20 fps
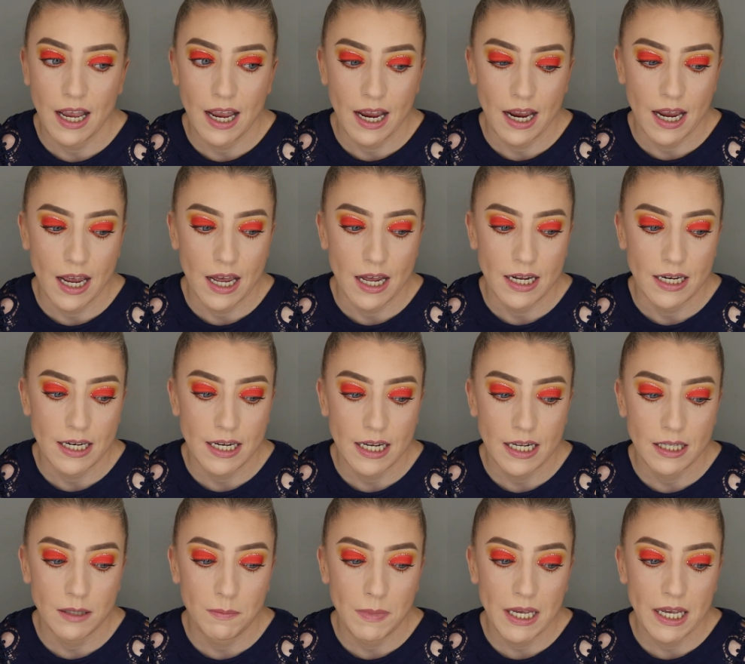And
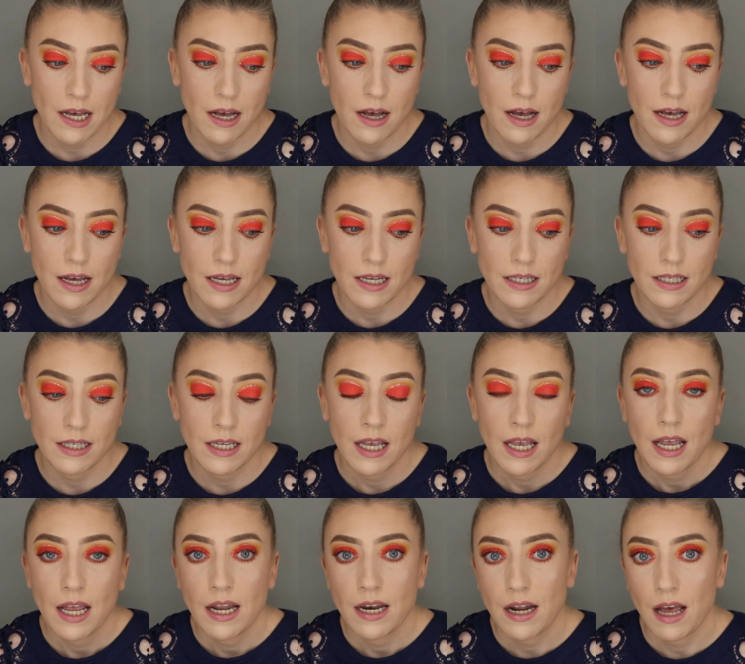it's because
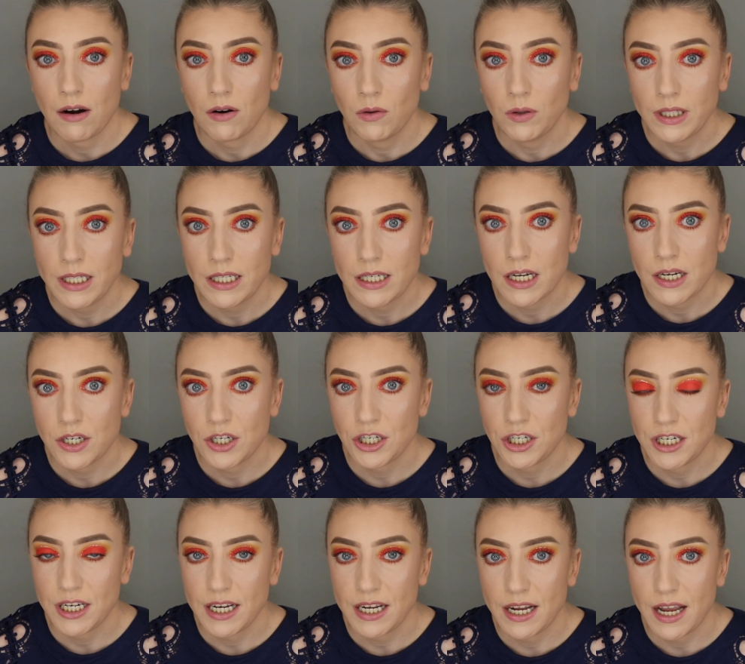not only does
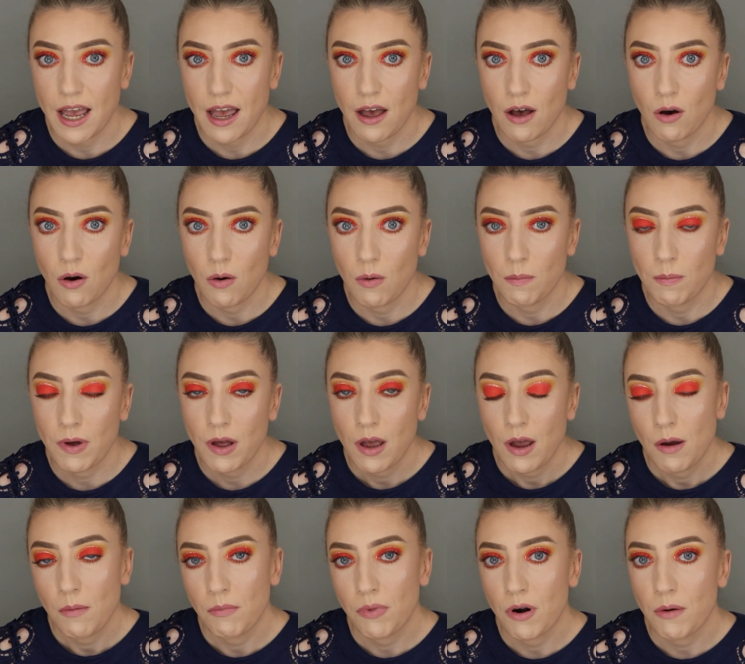she help
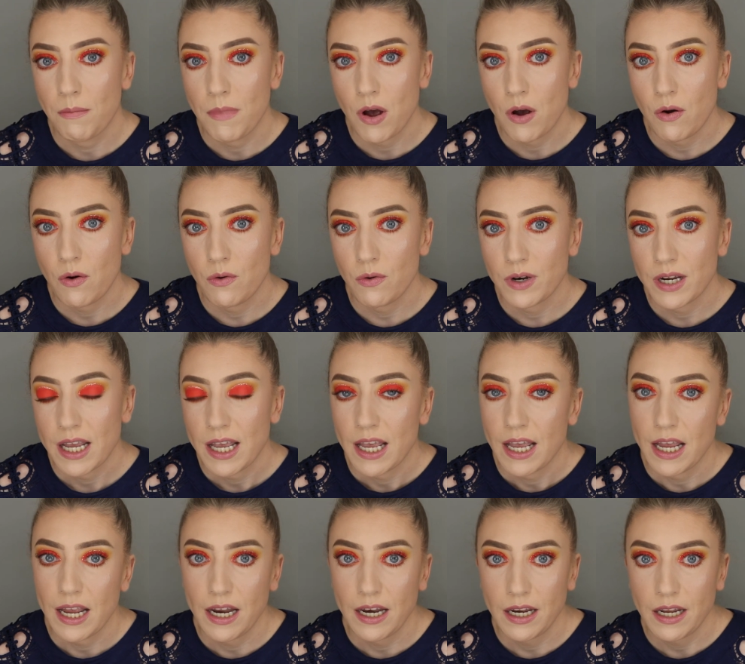promote
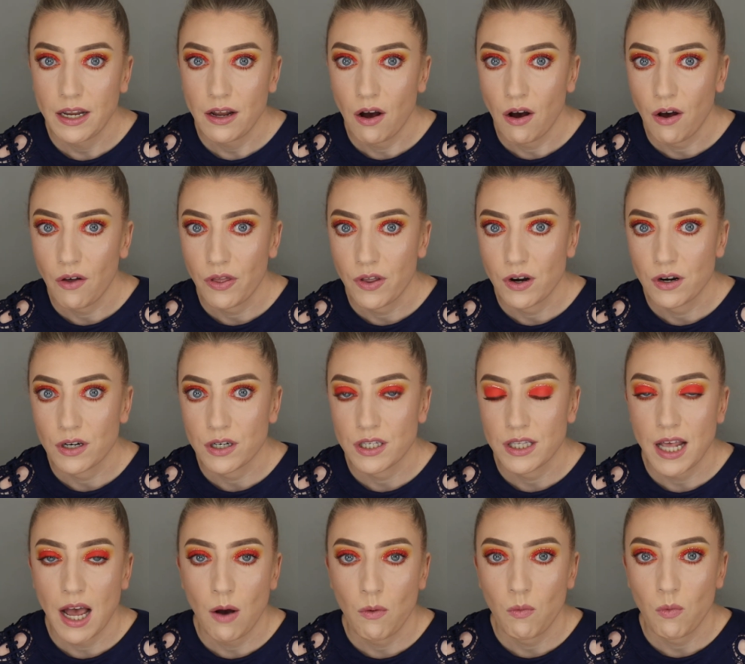indie authors
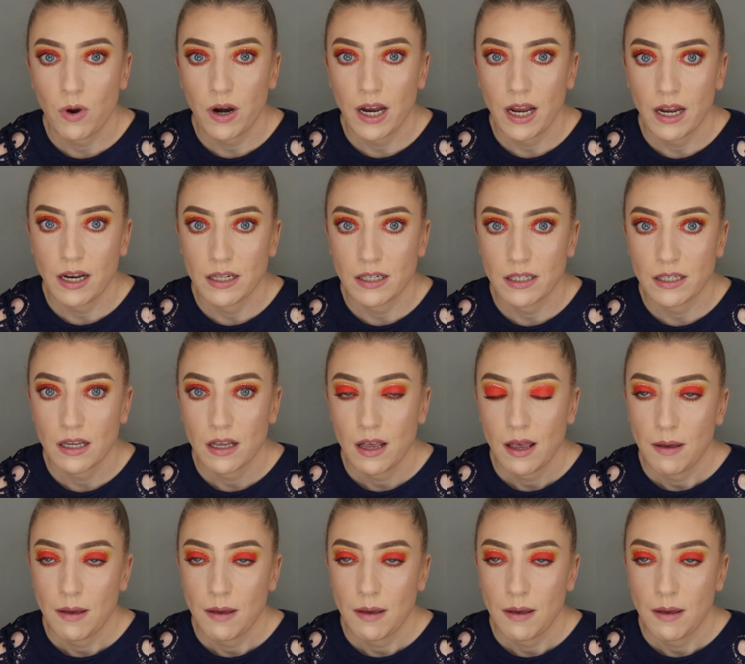that wouldn't